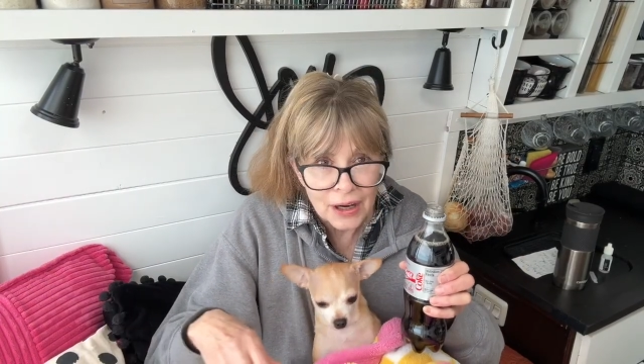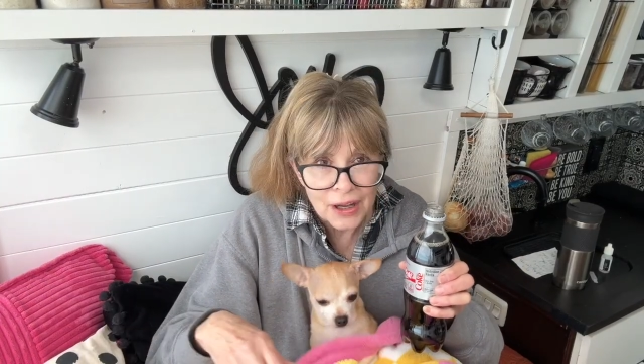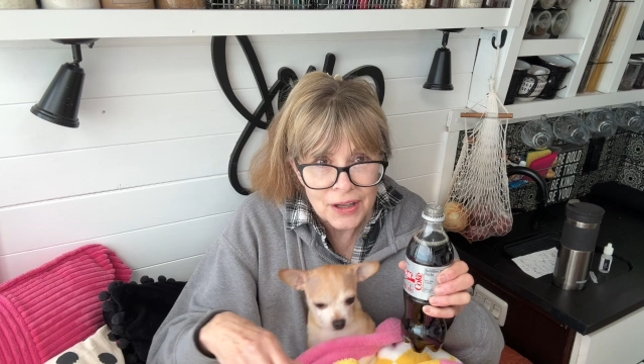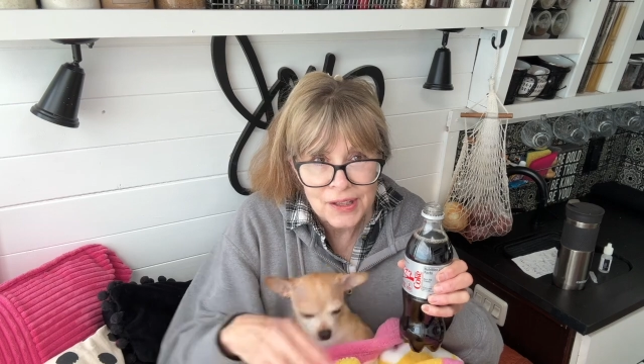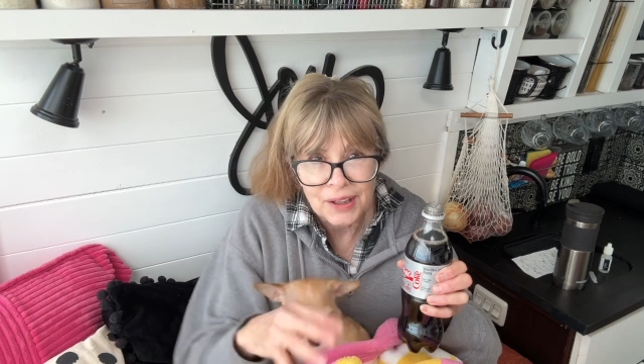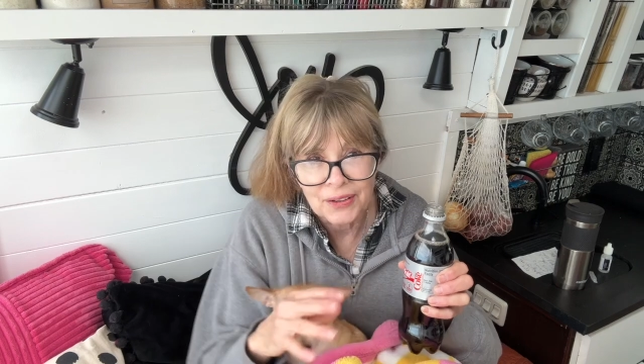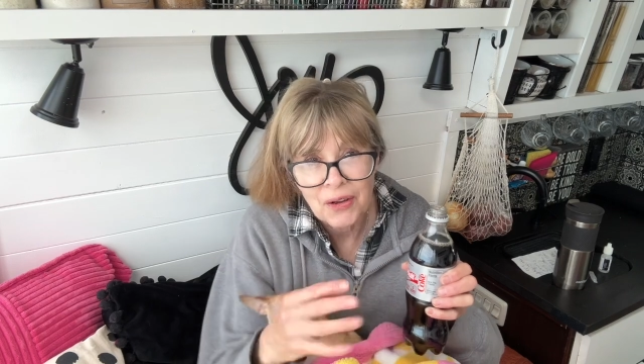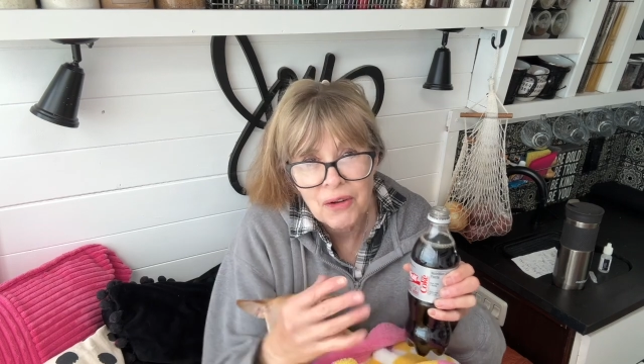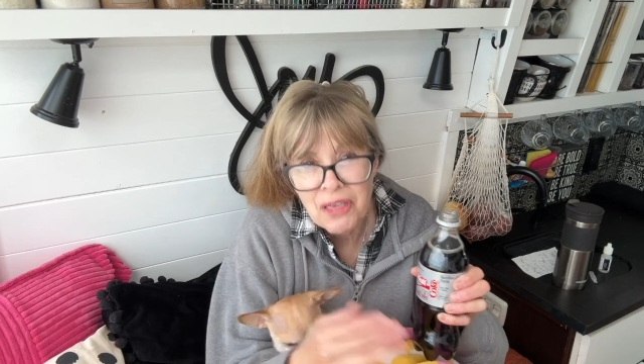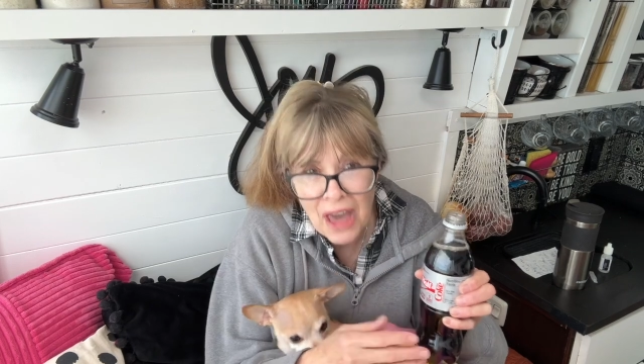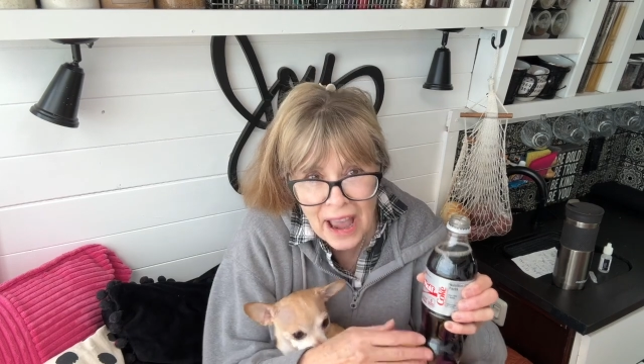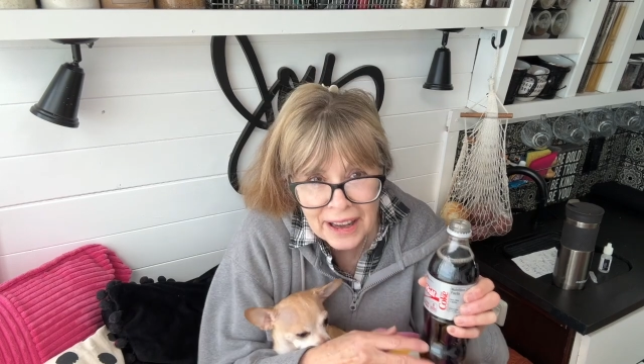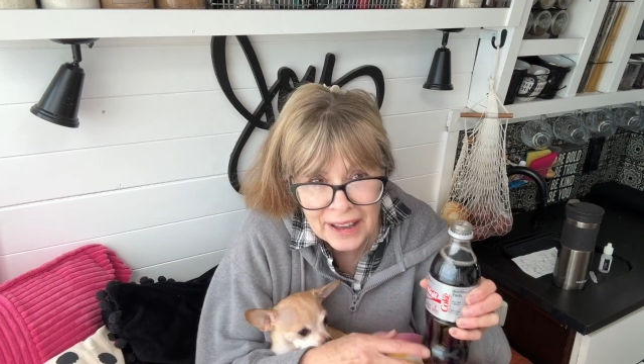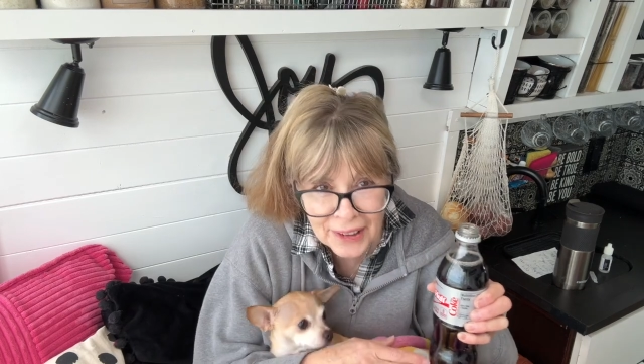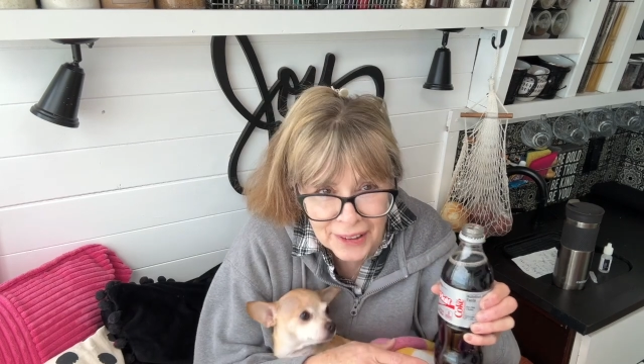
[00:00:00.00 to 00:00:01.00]
I said no
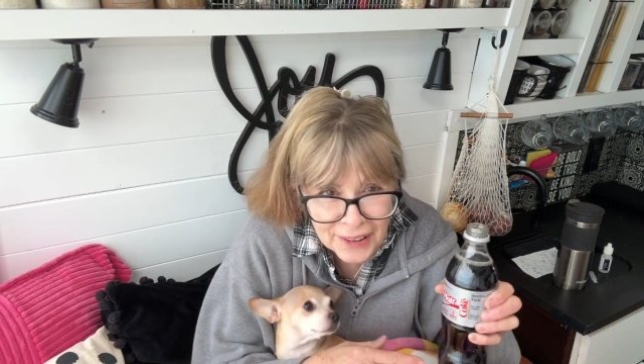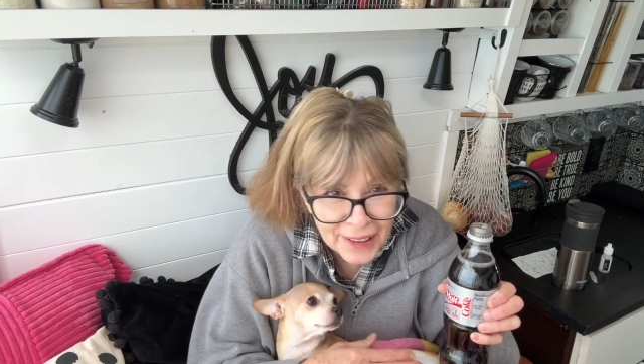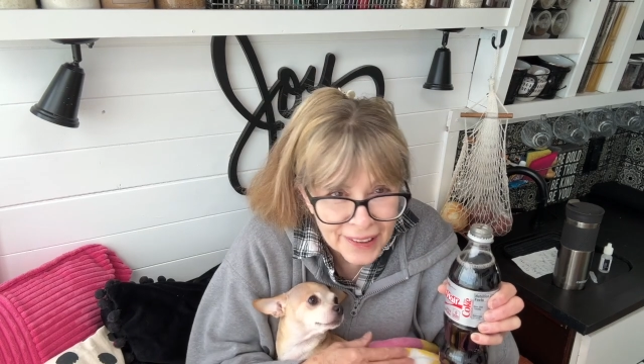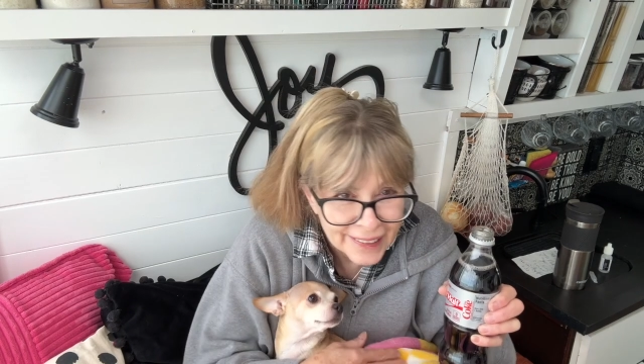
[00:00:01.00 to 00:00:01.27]
thank you,